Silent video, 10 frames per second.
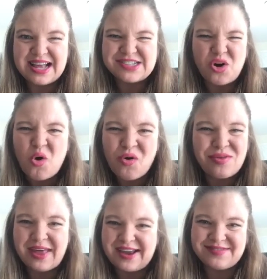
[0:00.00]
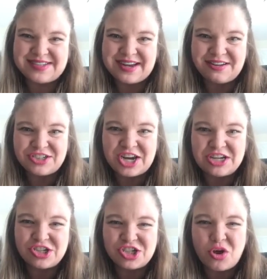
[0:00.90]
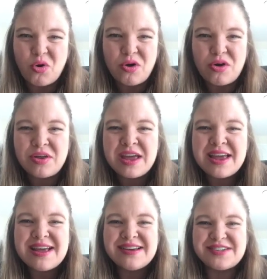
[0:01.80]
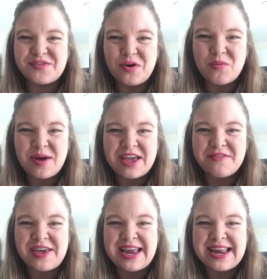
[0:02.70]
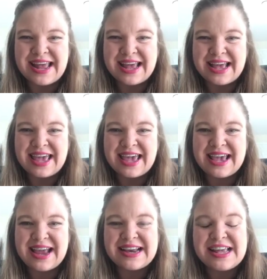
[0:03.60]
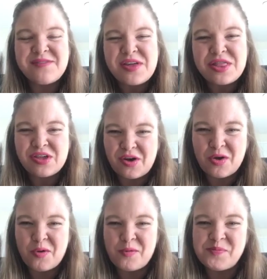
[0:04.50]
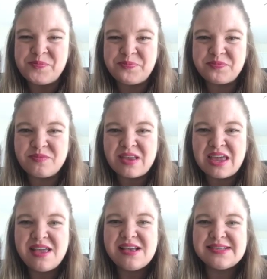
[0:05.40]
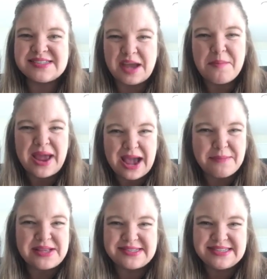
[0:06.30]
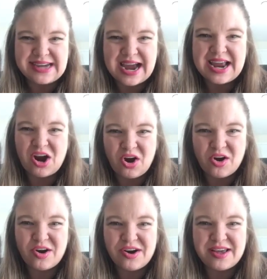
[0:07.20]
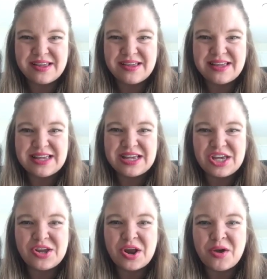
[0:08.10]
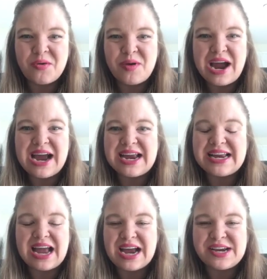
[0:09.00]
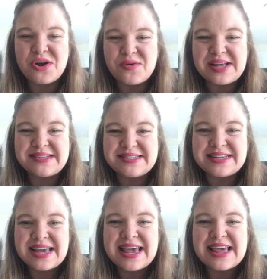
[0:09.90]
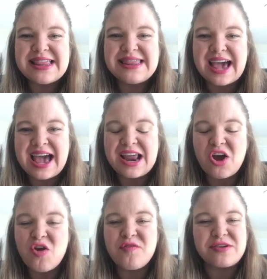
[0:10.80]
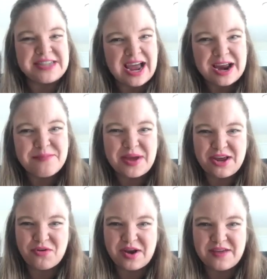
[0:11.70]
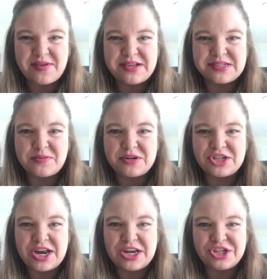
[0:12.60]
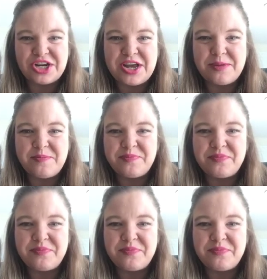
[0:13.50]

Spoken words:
It's a whole lifestyle change. It's a whole different way of eating. And even though some habits die hard, you know, I noticed that over time my cravings were changing